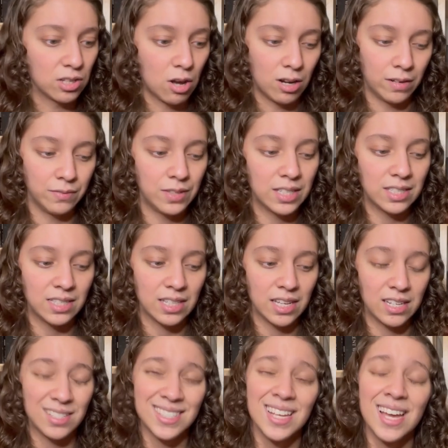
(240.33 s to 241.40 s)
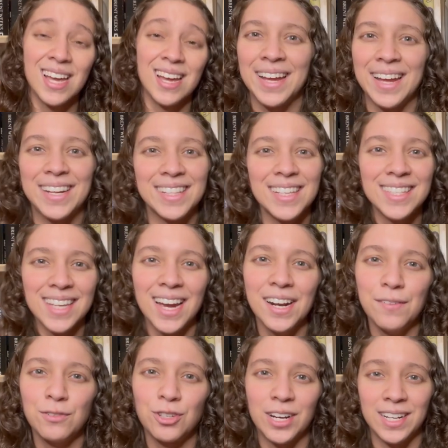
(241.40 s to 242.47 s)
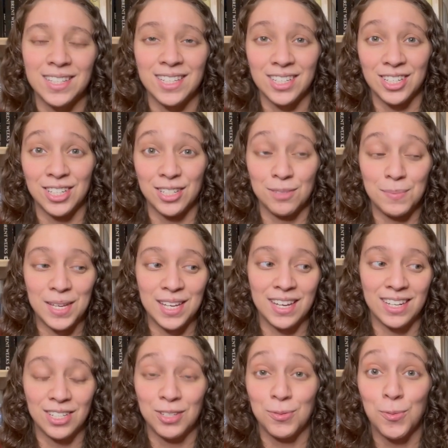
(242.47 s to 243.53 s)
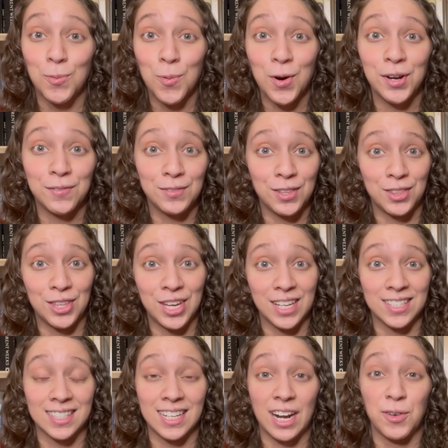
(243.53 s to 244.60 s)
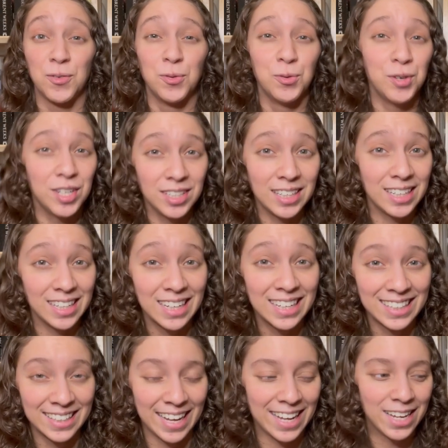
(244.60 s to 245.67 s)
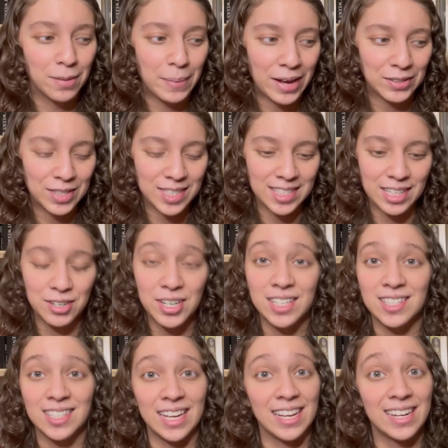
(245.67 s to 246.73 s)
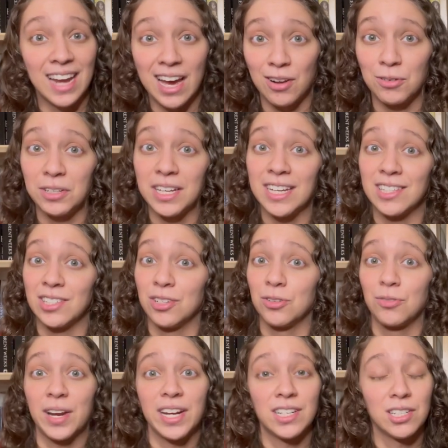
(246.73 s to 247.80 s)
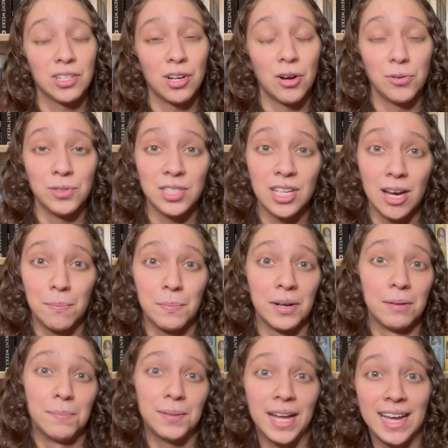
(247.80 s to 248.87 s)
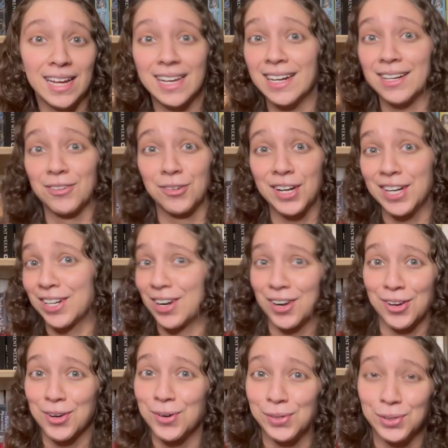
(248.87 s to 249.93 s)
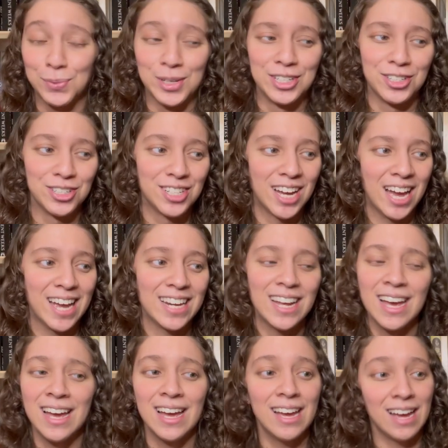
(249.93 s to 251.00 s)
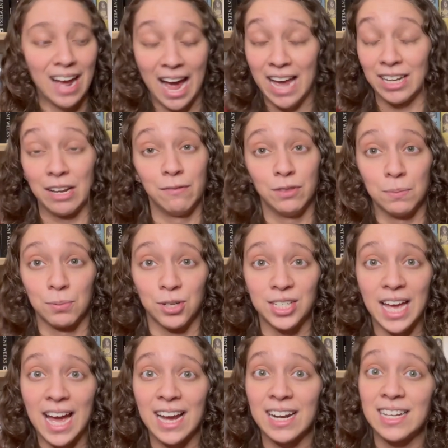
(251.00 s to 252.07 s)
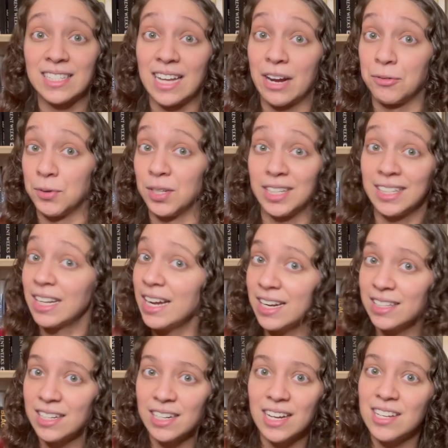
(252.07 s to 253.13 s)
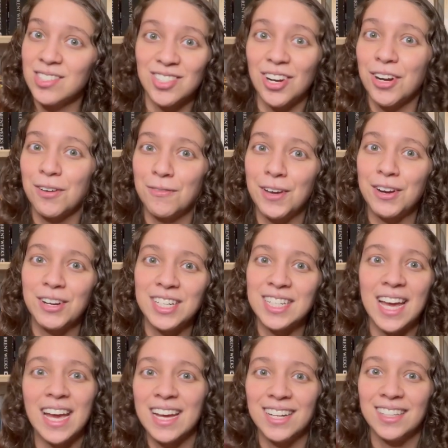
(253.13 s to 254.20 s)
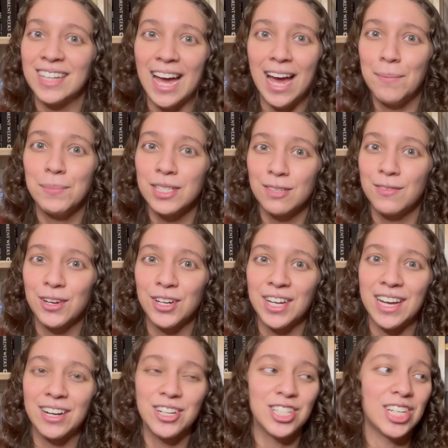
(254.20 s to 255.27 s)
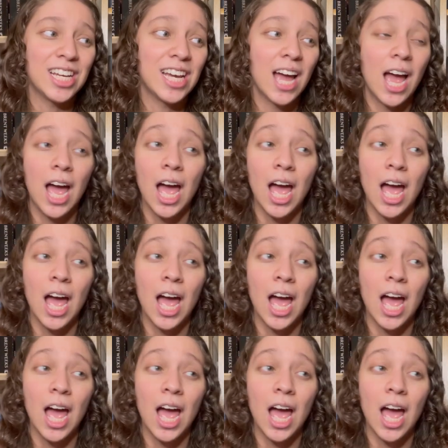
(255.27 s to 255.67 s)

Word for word: all of these things. And this kind of transitions me into one of the things that I really like about the series. Like, not only is it great to cozy up in a blanket and read it on a cold winter night, I love the protagonist, I really like that it has dark fairy tale, atmospheric energy,